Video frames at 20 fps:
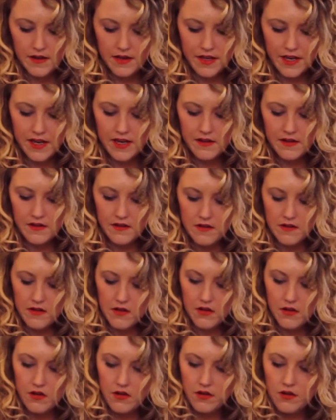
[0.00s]
Okay,
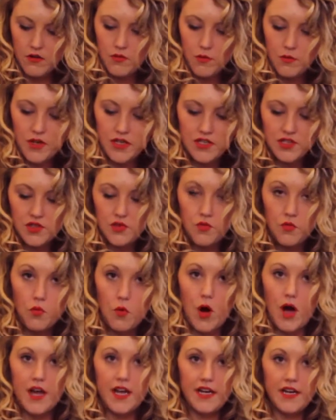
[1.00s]
we're gonna do
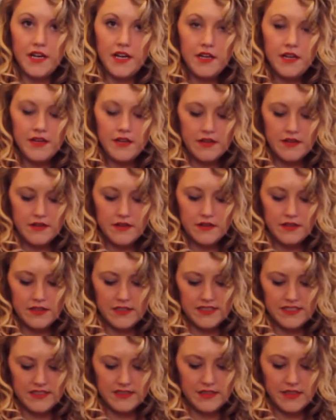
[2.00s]
1
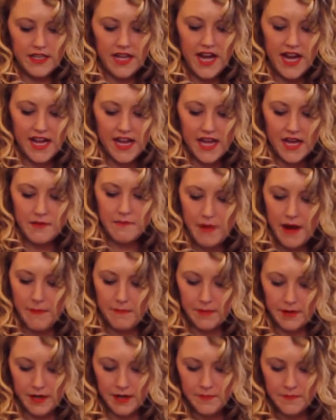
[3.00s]
cayenne
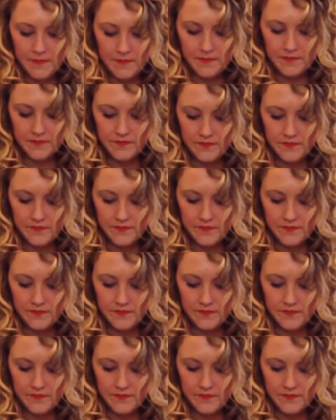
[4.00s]
pepper.